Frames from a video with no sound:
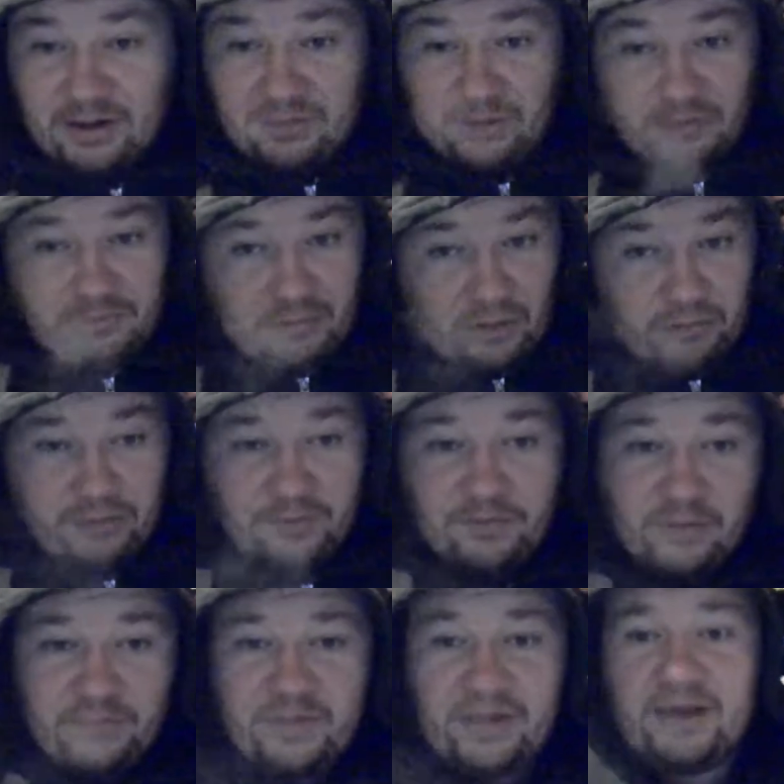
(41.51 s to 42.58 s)
Cody Rhodes
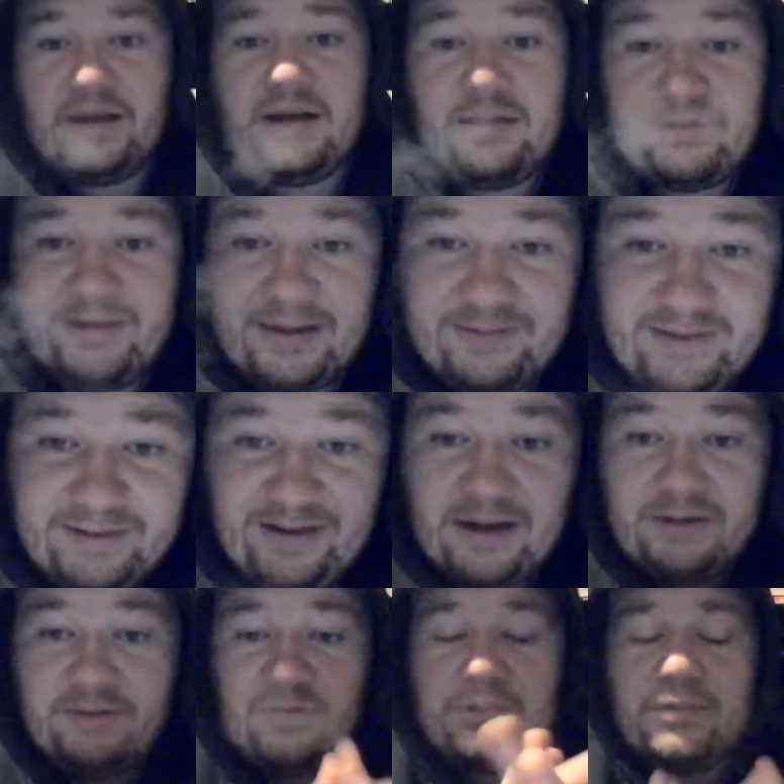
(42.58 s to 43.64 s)
for the TNT
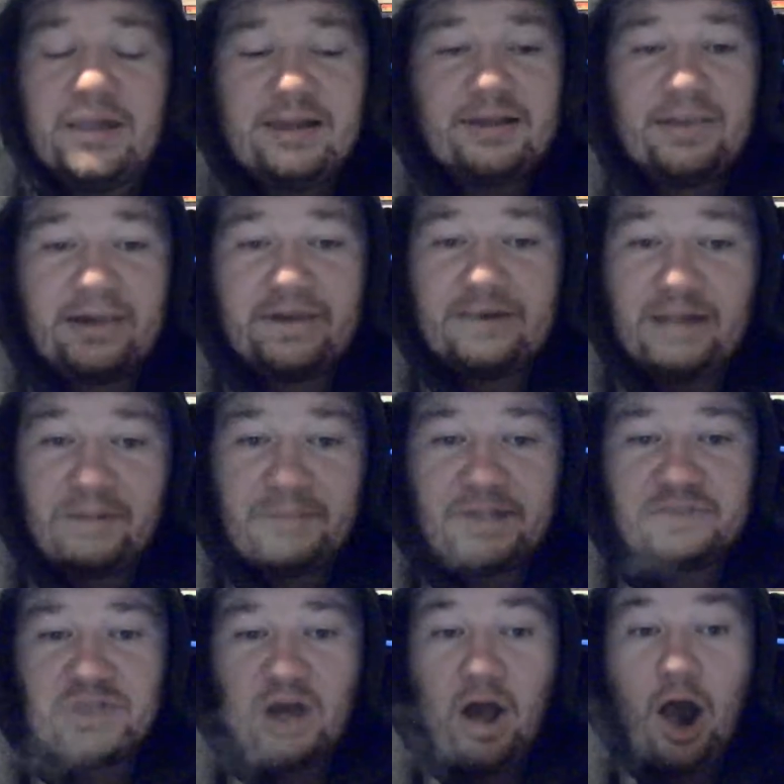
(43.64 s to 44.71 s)
title in a ladder match.